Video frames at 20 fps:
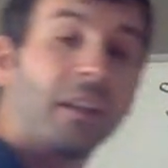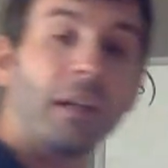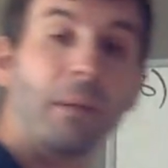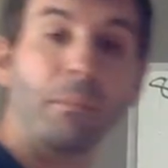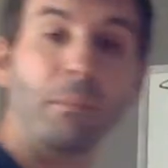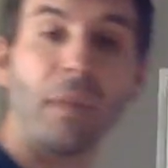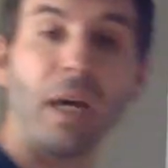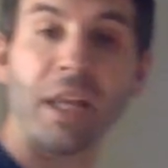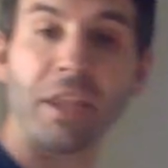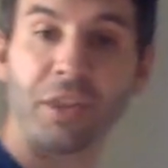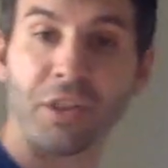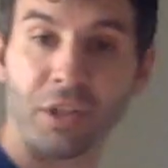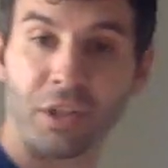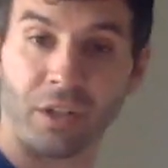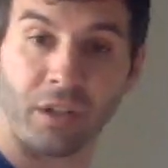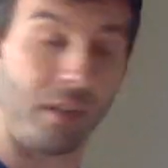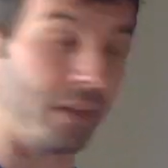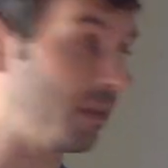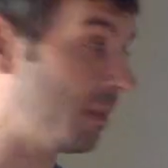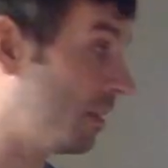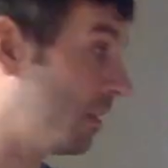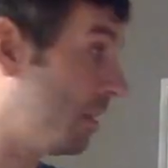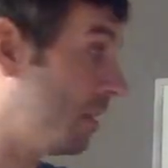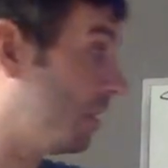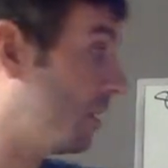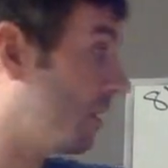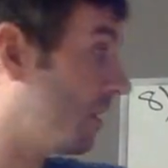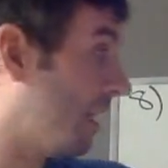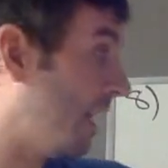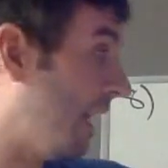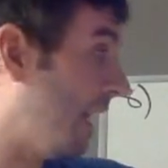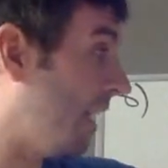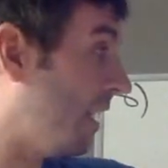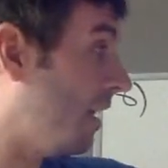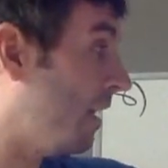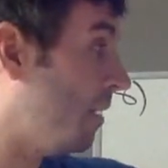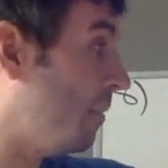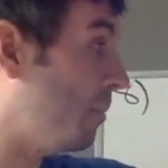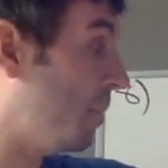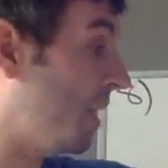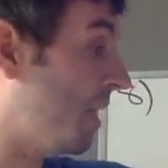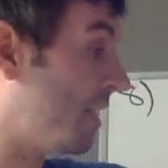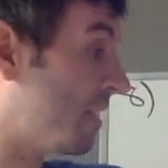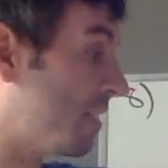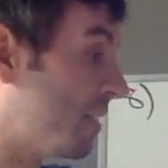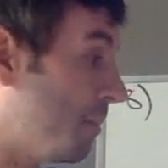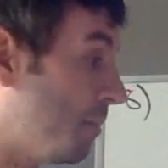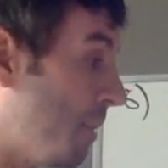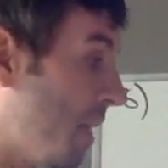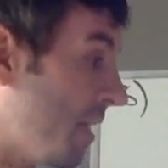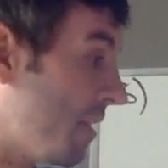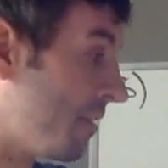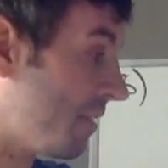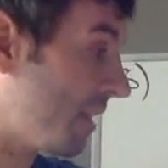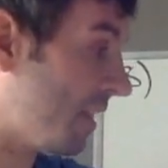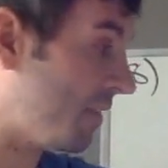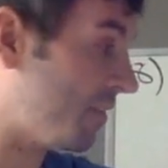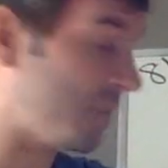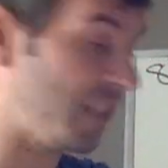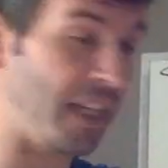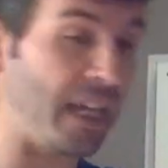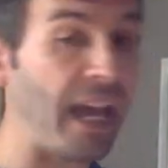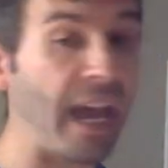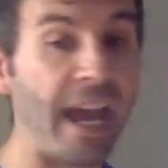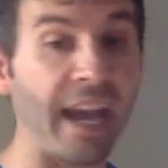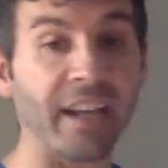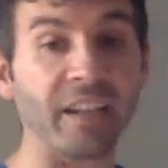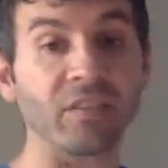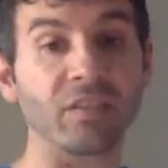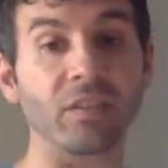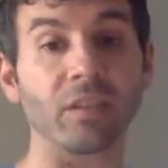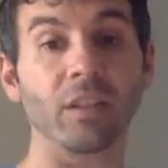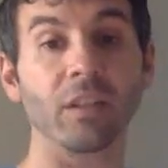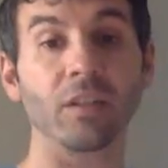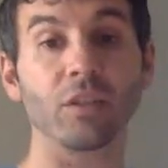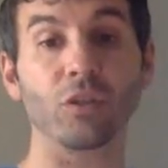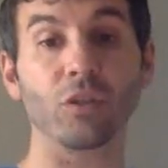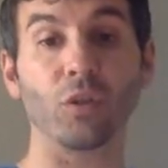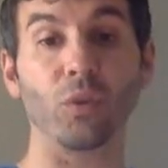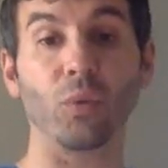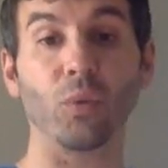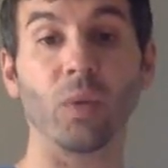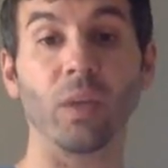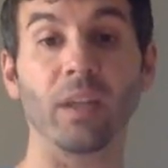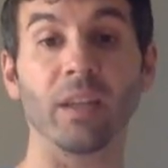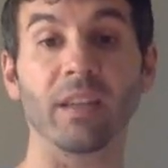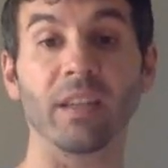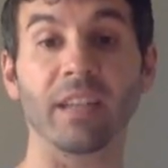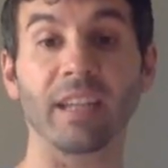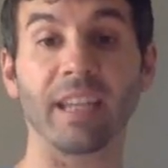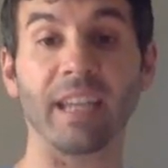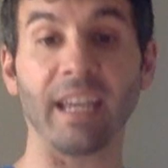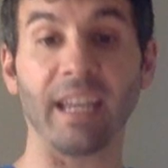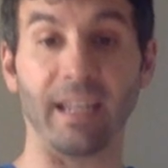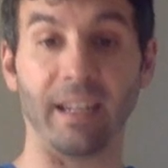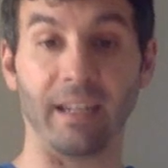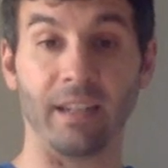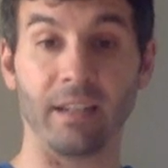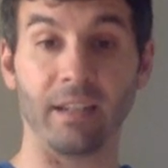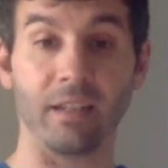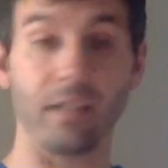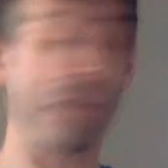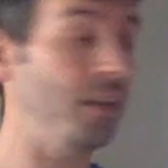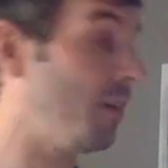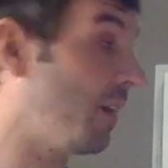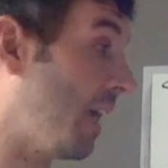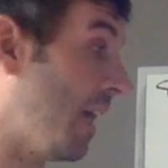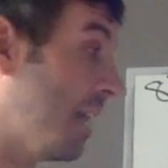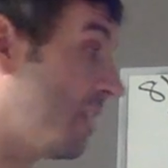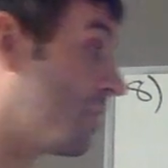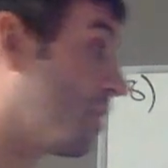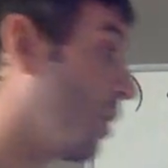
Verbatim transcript: the mother, okay? Because the mother gives the X to the kid. Okay,